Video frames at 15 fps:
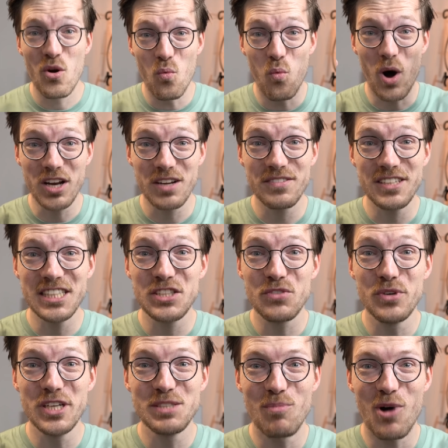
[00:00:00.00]
One of these
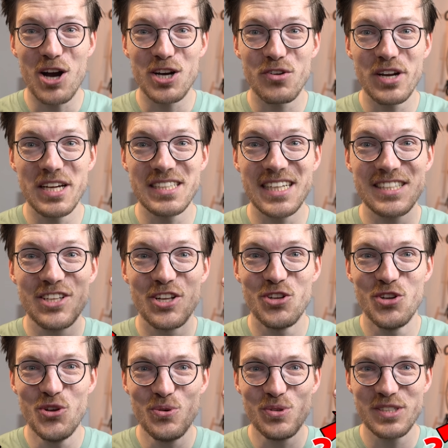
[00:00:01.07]
three smart rings is the
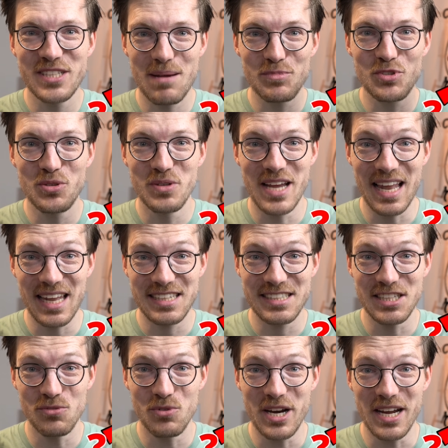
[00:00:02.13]
new Samsung
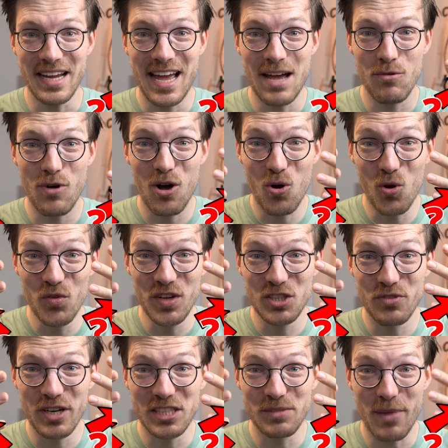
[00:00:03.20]
Galaxy Ring, and while all
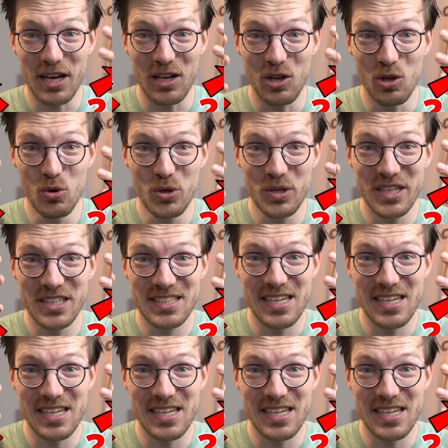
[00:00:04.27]
these rings might look the